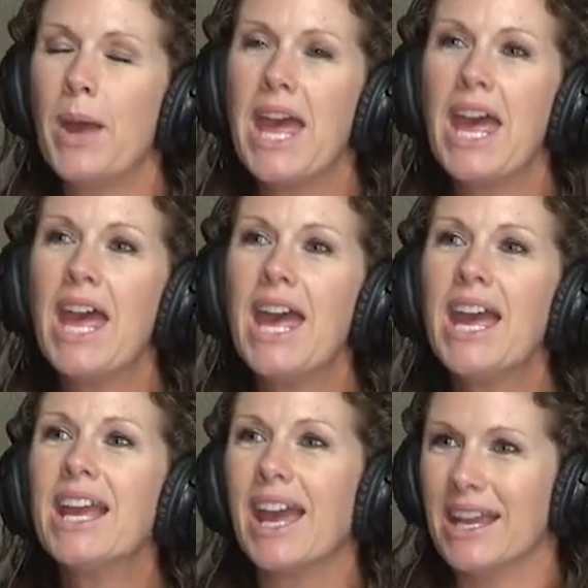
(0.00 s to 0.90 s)

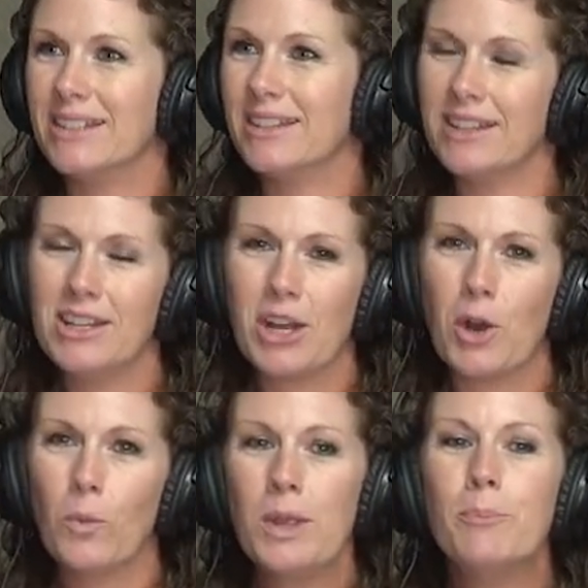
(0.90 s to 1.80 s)
Beg and
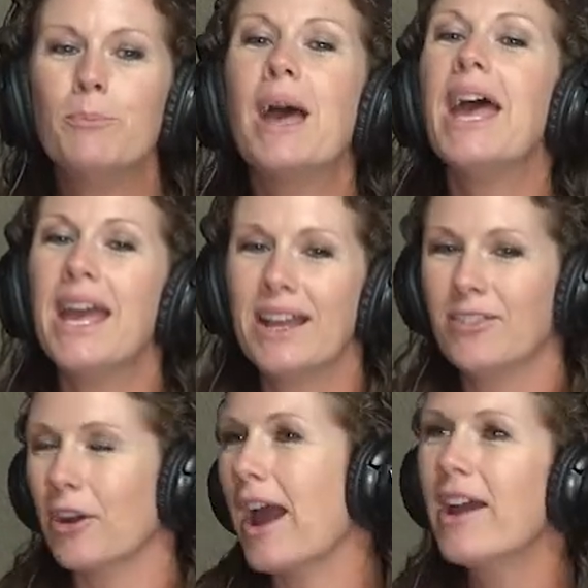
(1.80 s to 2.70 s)
we beg
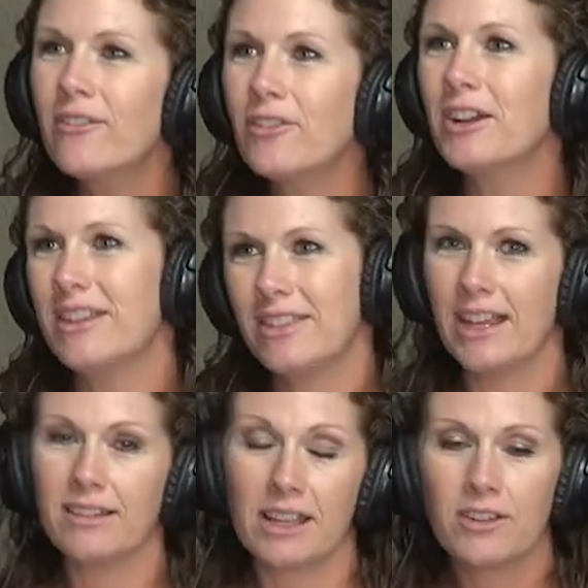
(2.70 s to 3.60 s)
for
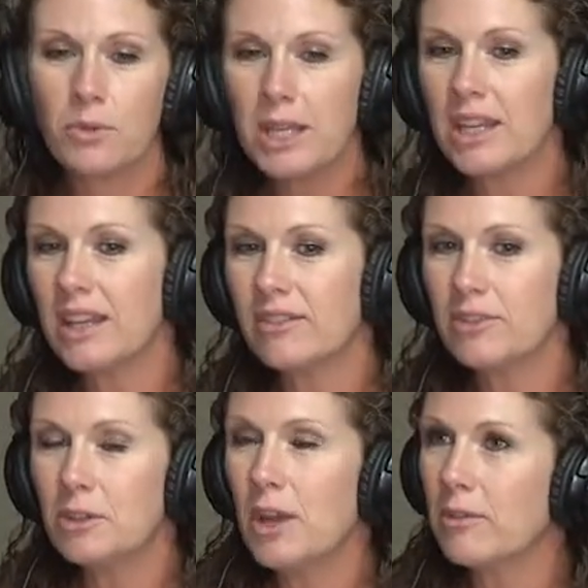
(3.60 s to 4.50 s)
everything. Like, if we can get
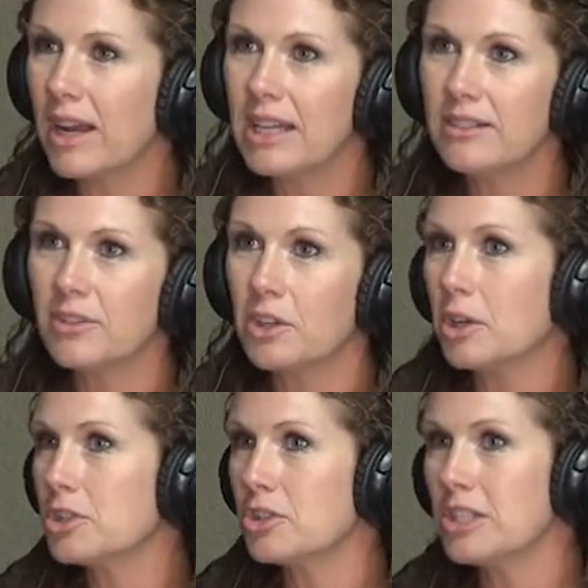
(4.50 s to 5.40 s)
food donated for the
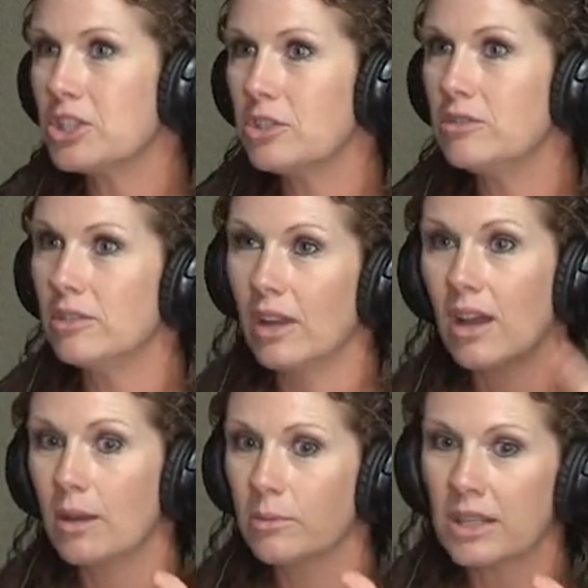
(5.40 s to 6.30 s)
Archery Shoot
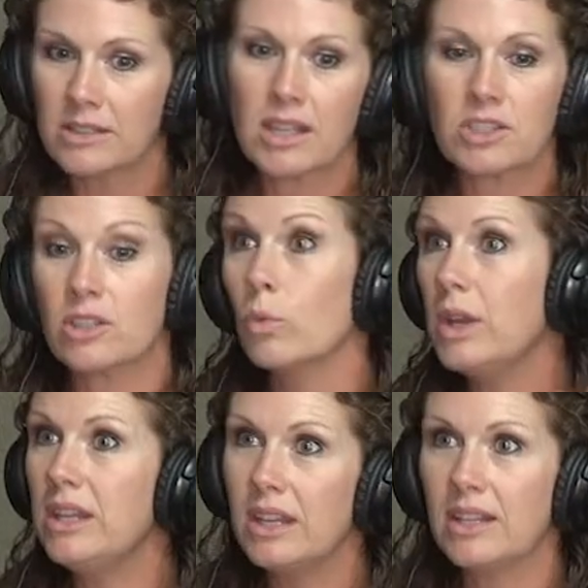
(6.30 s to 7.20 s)
concession,
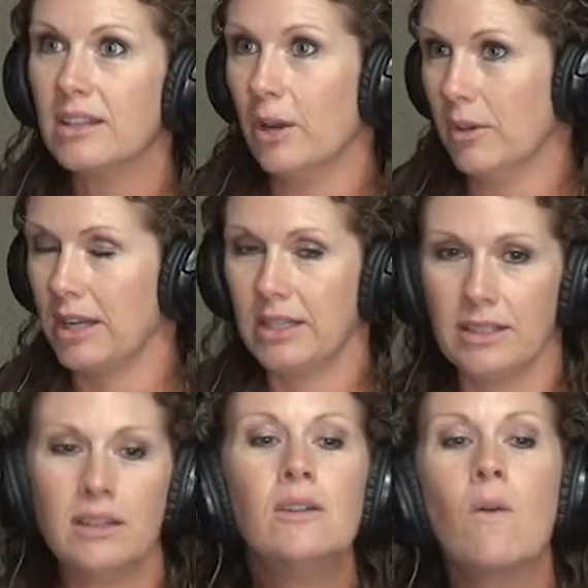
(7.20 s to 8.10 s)
we get it
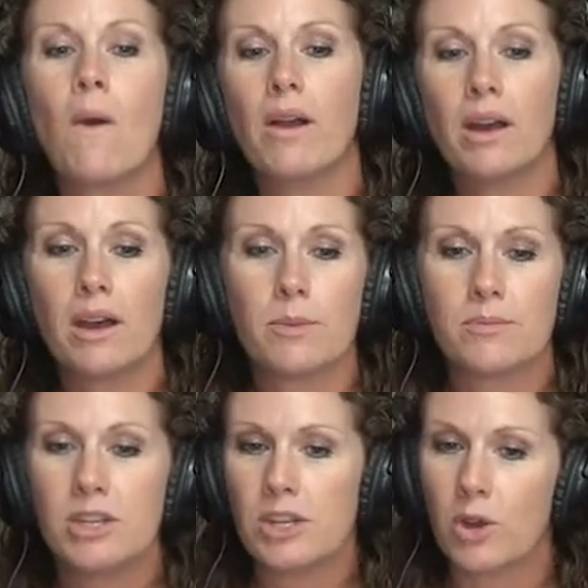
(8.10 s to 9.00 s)
donated.
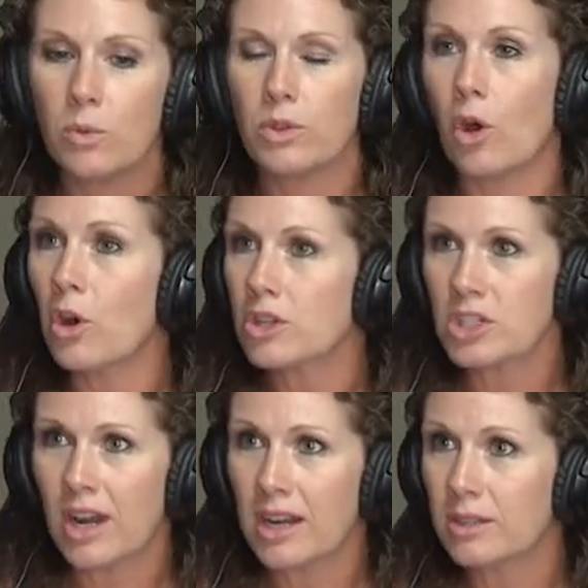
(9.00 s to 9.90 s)
The
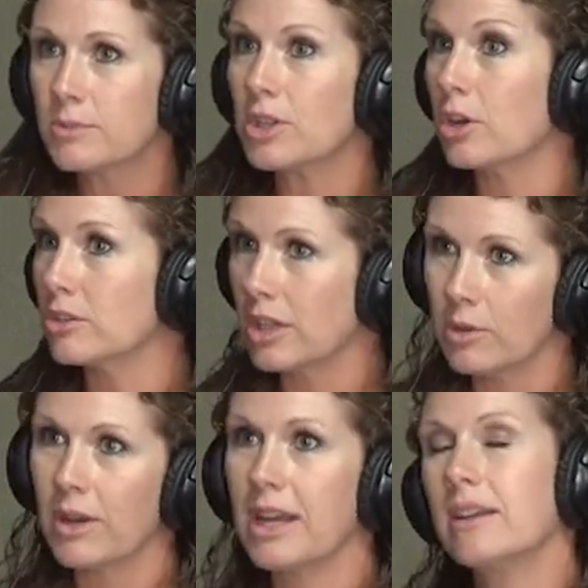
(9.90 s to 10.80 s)
auction items are
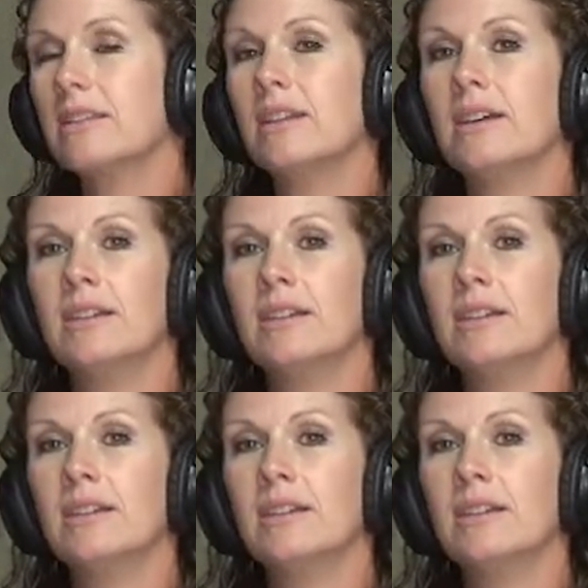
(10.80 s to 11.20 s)
donated.